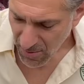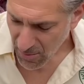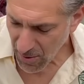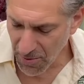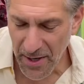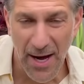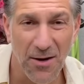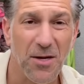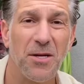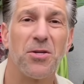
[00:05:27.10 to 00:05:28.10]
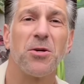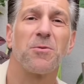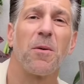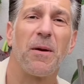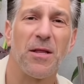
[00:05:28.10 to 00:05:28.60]
What we're now gonna do is
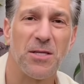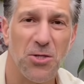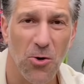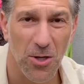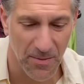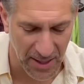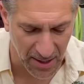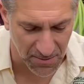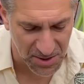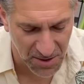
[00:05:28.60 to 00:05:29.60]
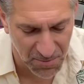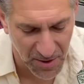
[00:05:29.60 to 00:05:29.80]
prepare the soil medium simply